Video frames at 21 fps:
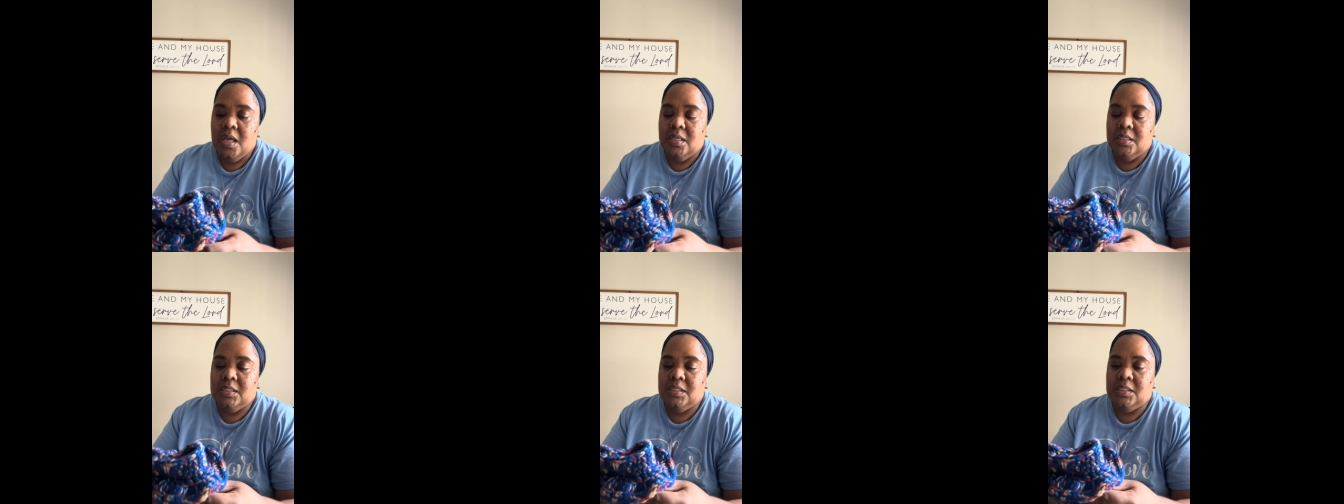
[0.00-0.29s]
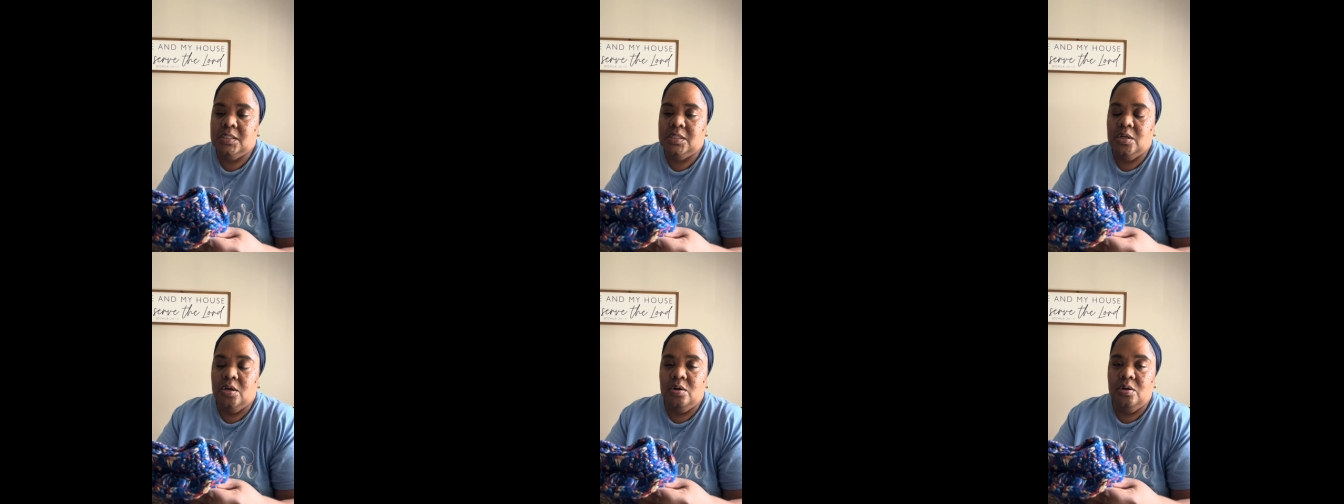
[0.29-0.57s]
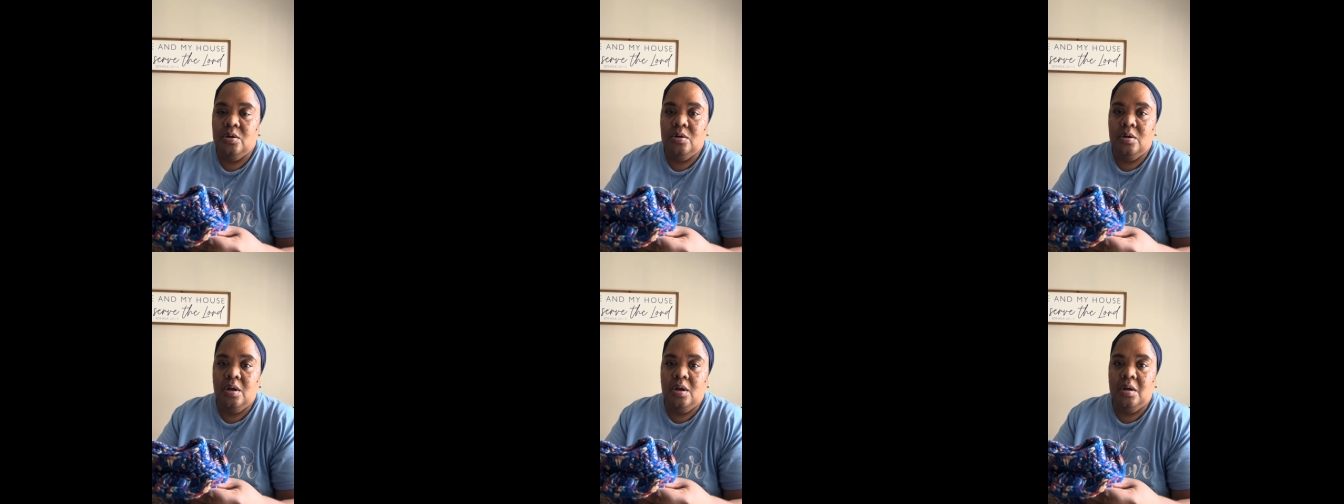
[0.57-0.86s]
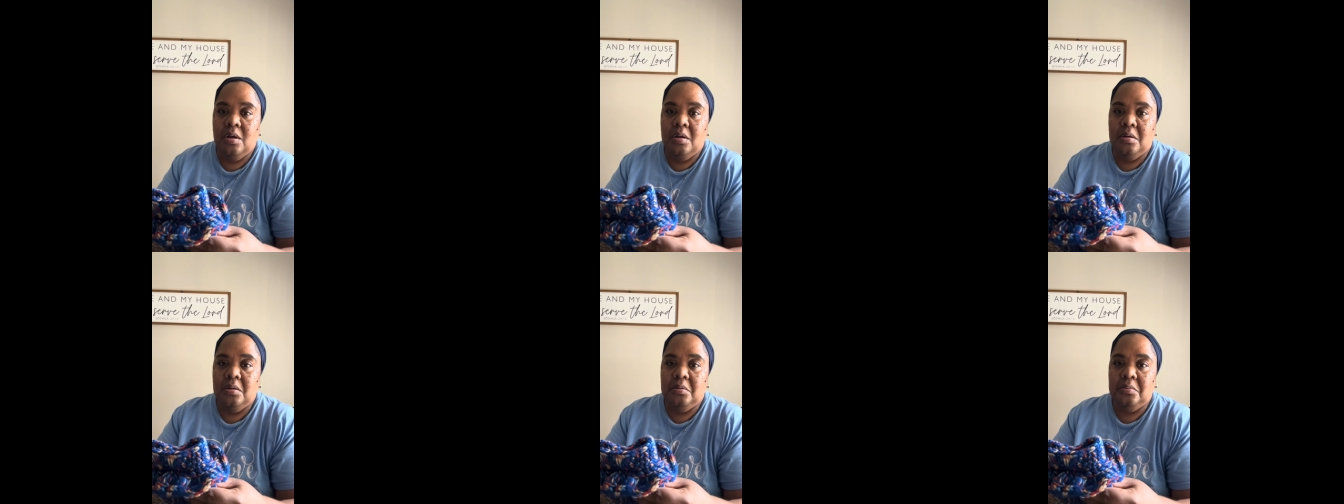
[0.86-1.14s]
So
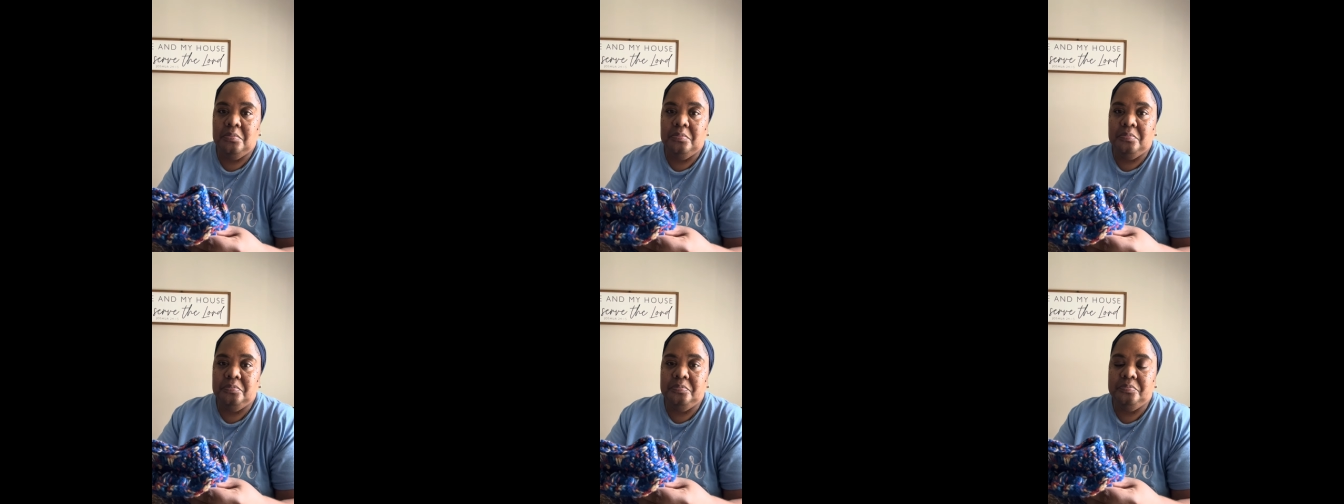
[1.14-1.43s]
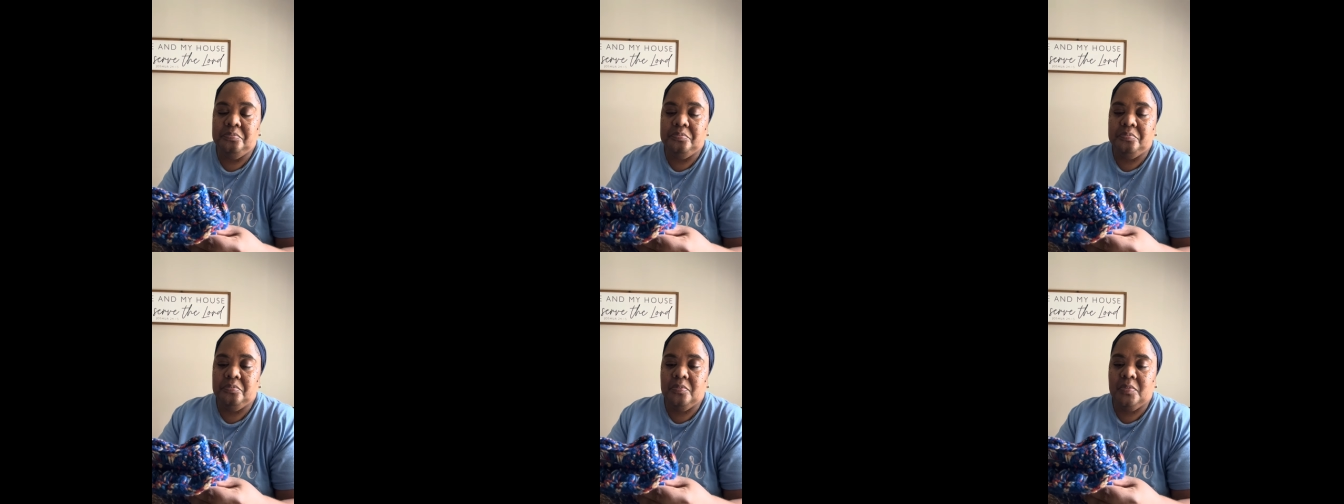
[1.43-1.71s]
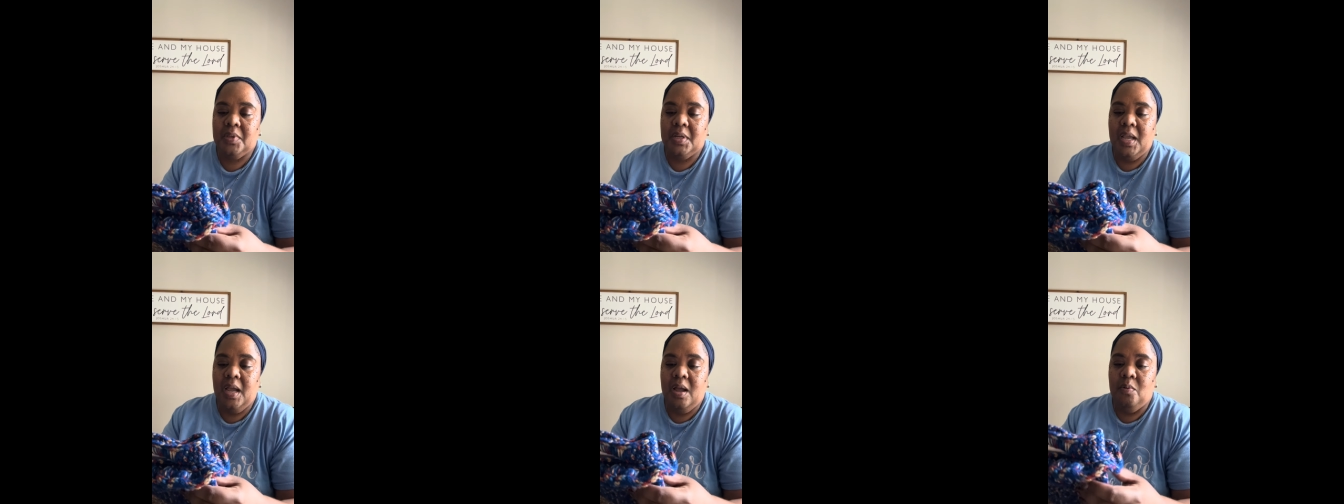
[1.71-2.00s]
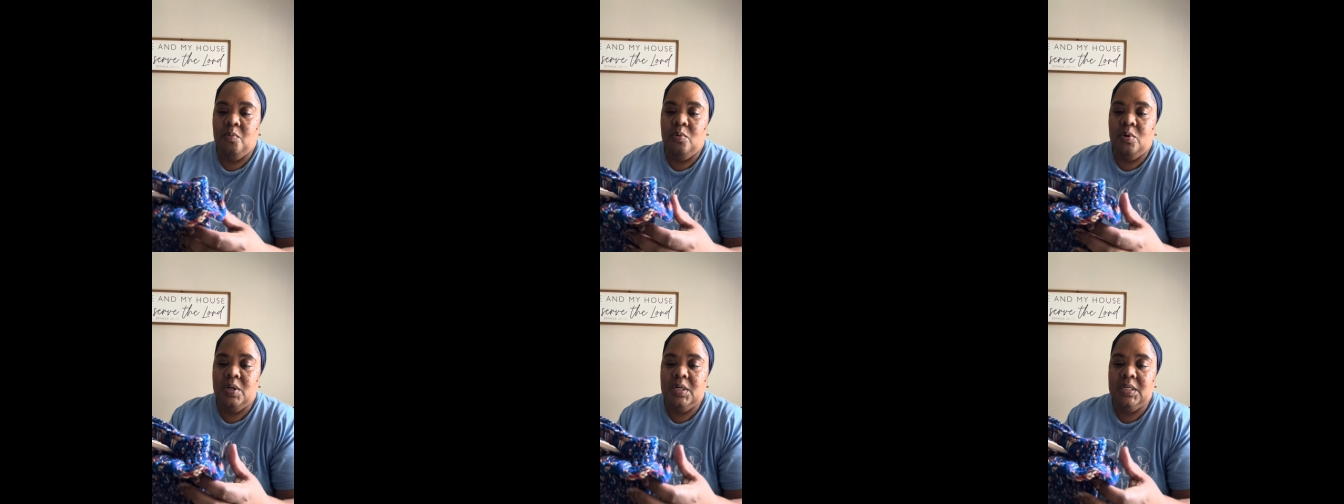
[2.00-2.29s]
I
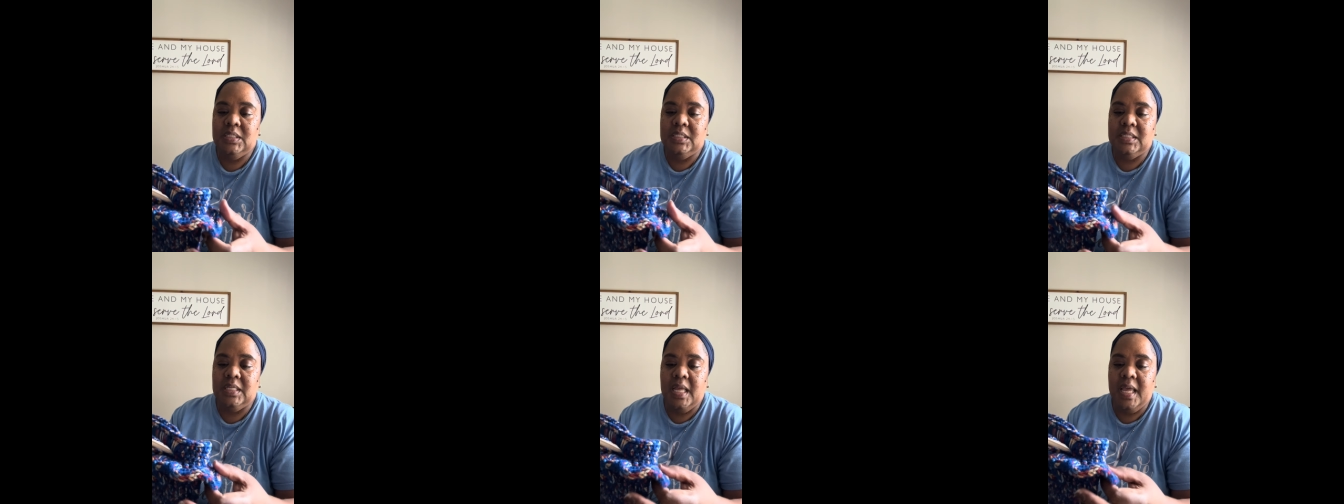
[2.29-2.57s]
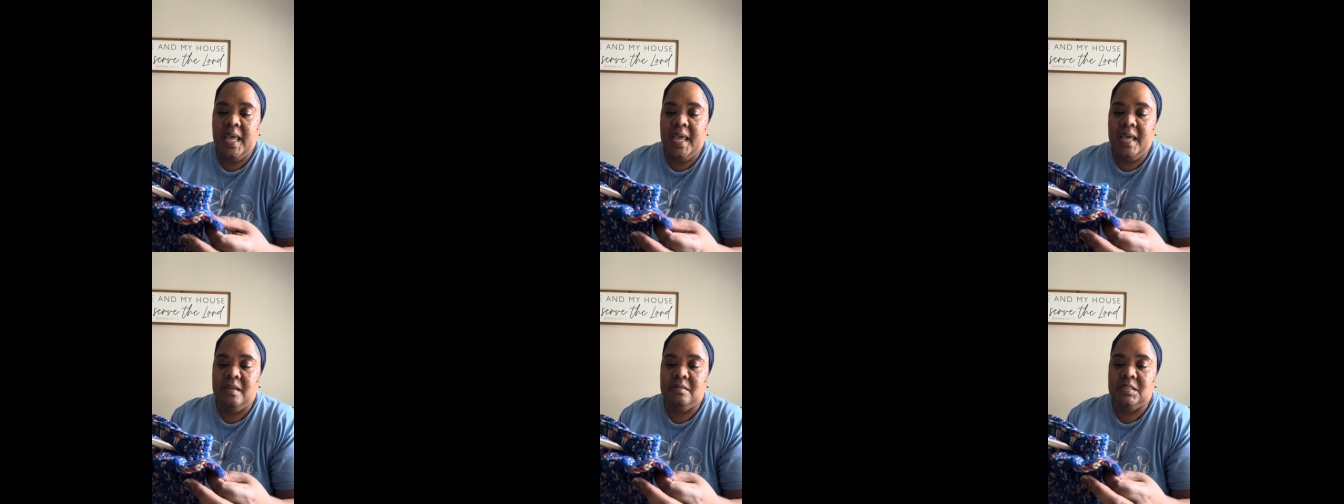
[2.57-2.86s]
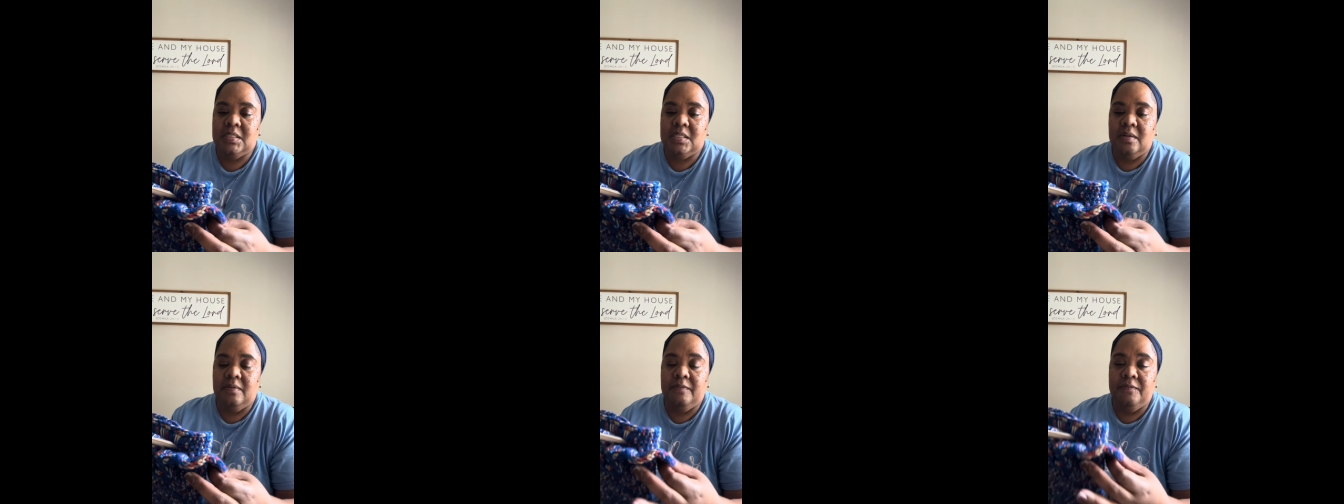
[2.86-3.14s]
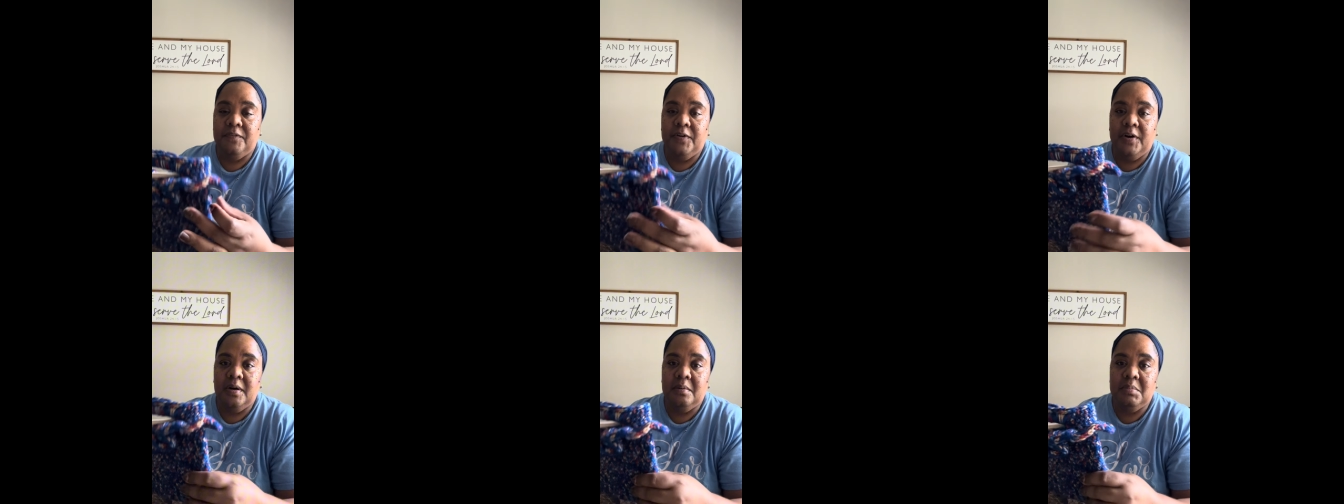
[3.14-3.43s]
wanted to have some
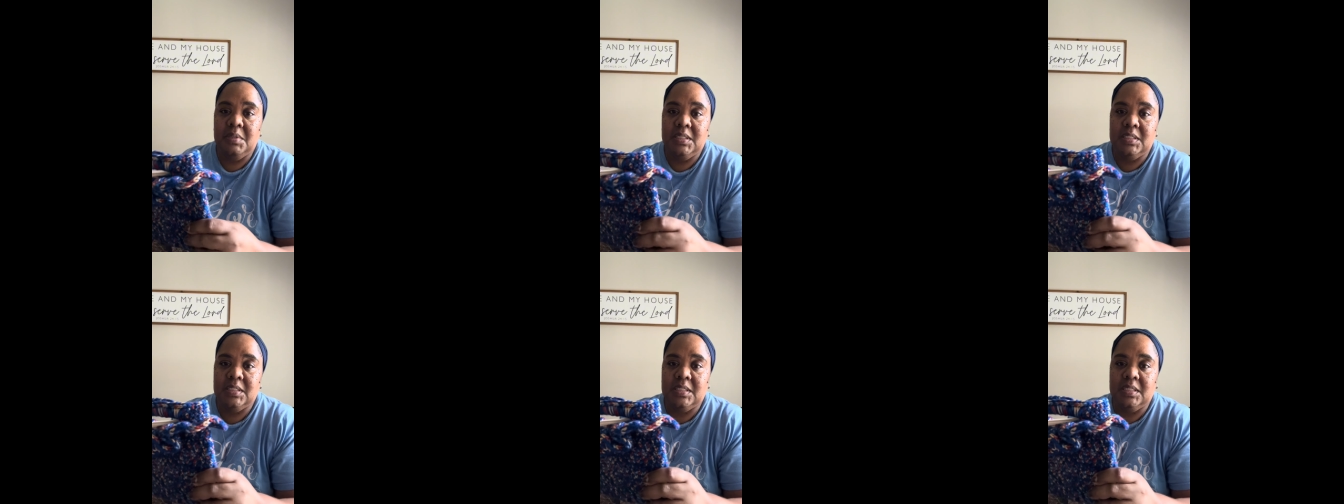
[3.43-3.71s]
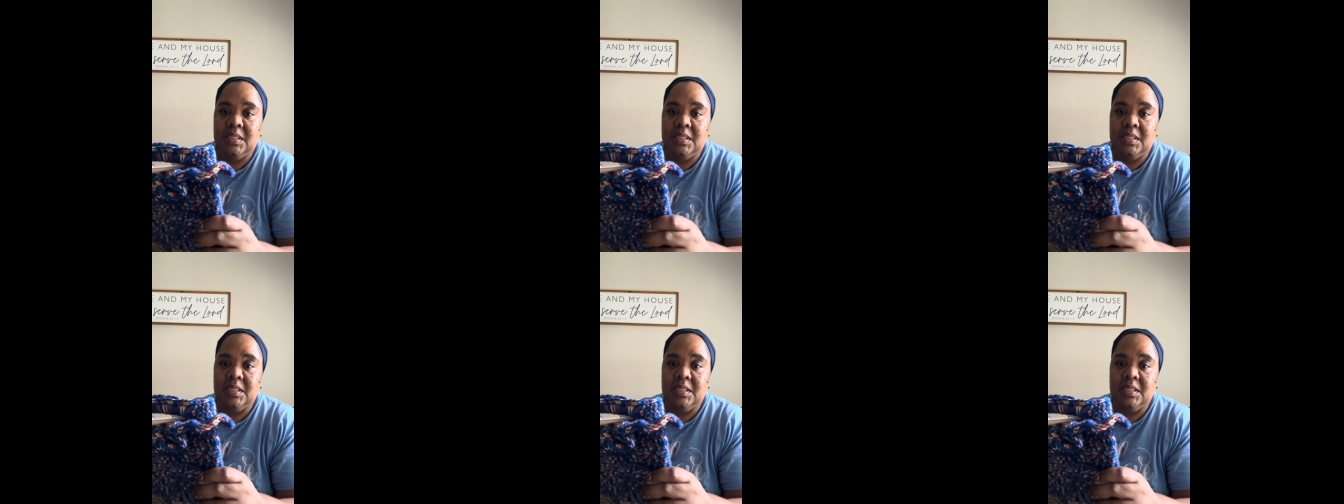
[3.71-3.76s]
firmness